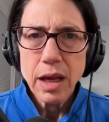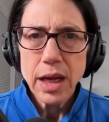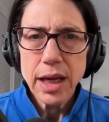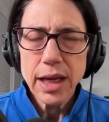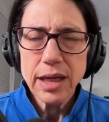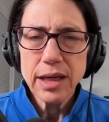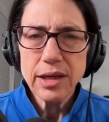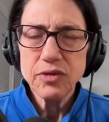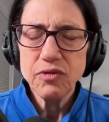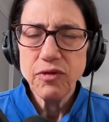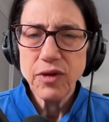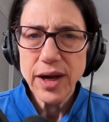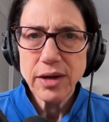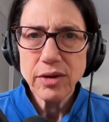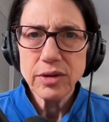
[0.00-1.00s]
It is
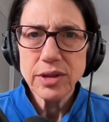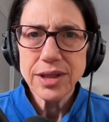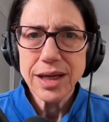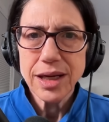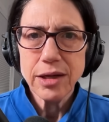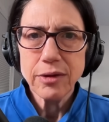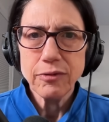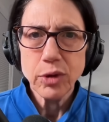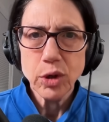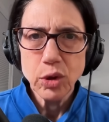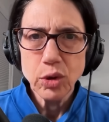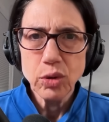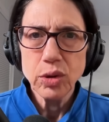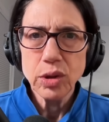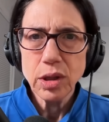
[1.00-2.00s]
vital to have
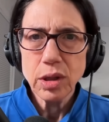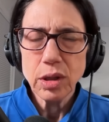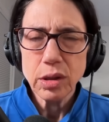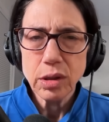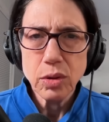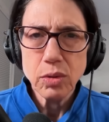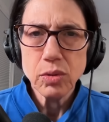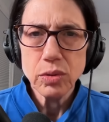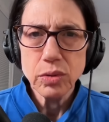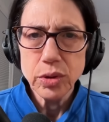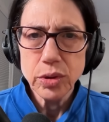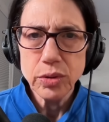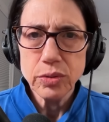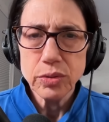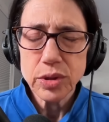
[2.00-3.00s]
good local
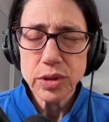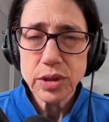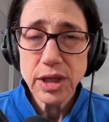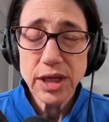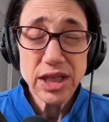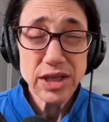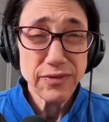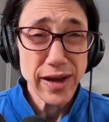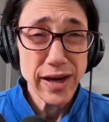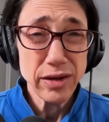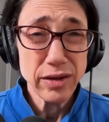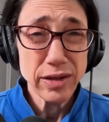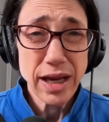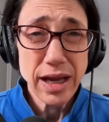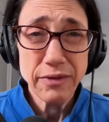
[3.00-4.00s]
news. It's
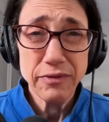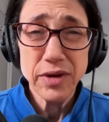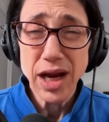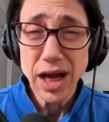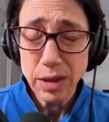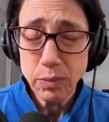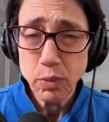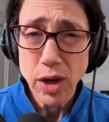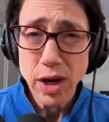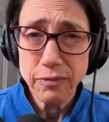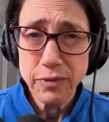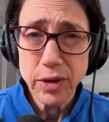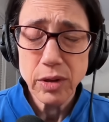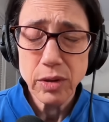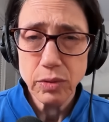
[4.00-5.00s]
vital to have
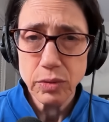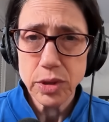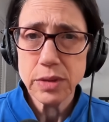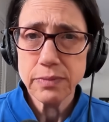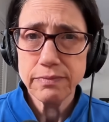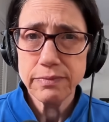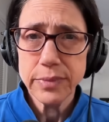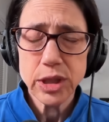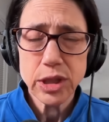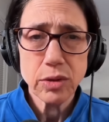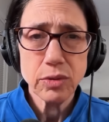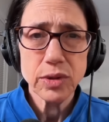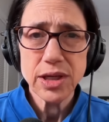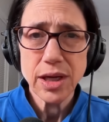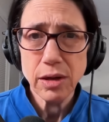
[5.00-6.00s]
nonprofit news.
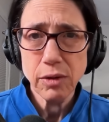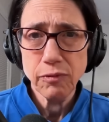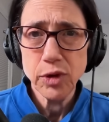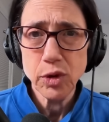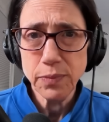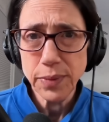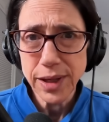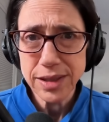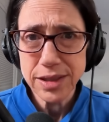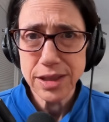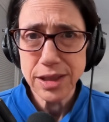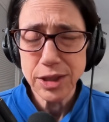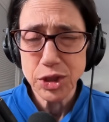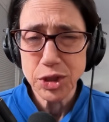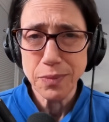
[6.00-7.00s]
So send a few bucks
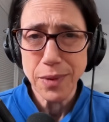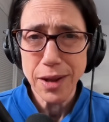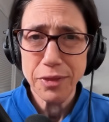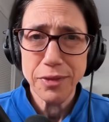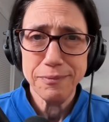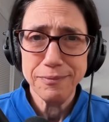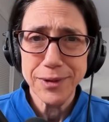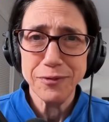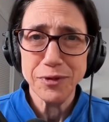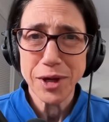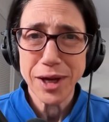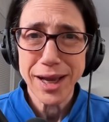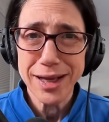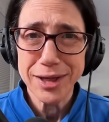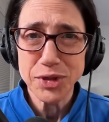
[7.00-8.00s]
each month if you
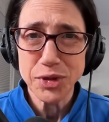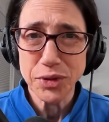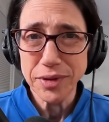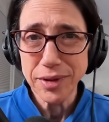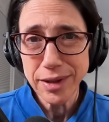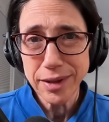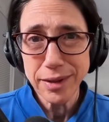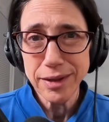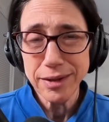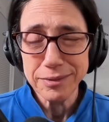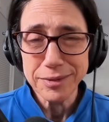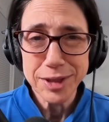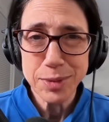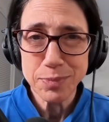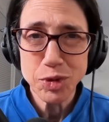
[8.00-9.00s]
canceled a
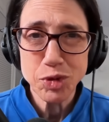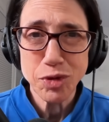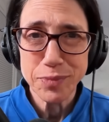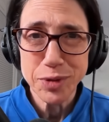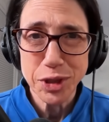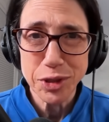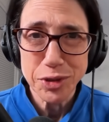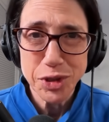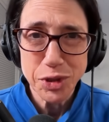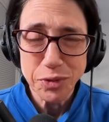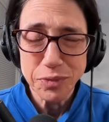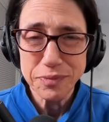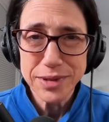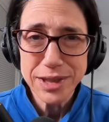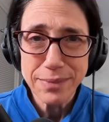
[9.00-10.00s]
subscription
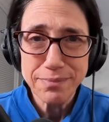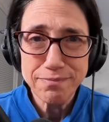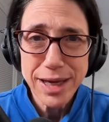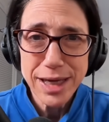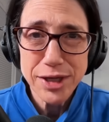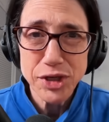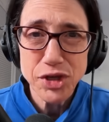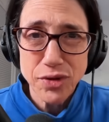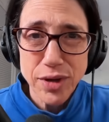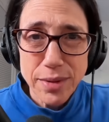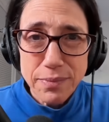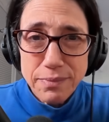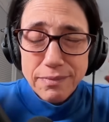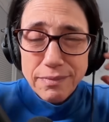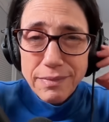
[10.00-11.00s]
to some
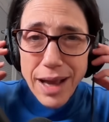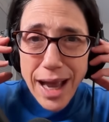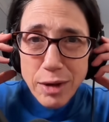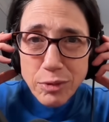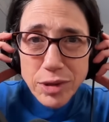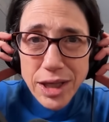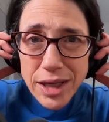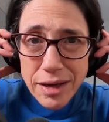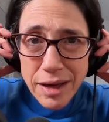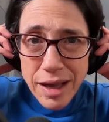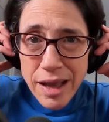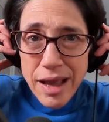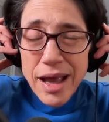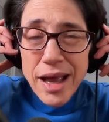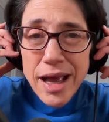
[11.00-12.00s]
mainstream outlet,
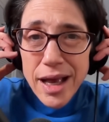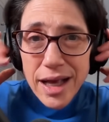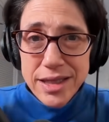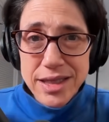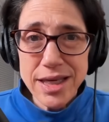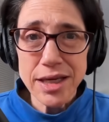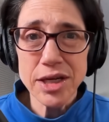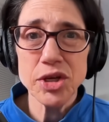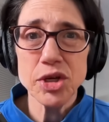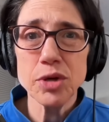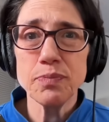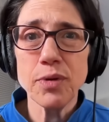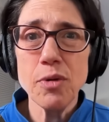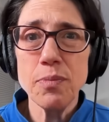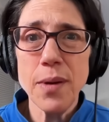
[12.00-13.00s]
and send it to
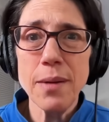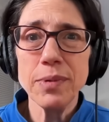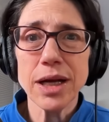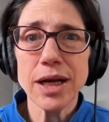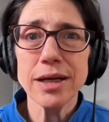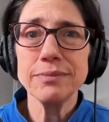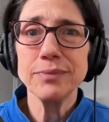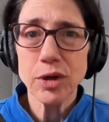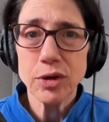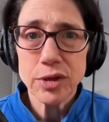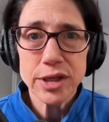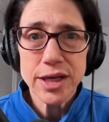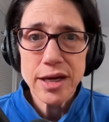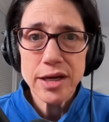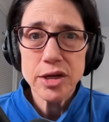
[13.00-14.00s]
ProPublica or
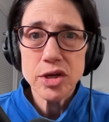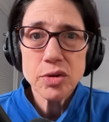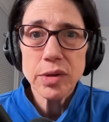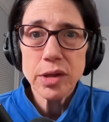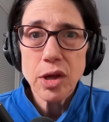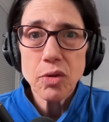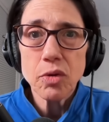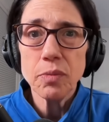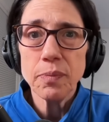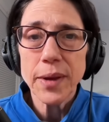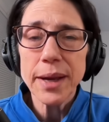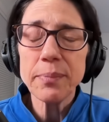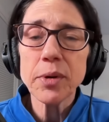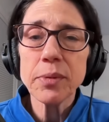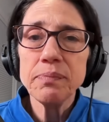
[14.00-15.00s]
send it to a local
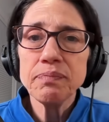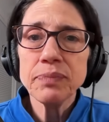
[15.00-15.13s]
paper.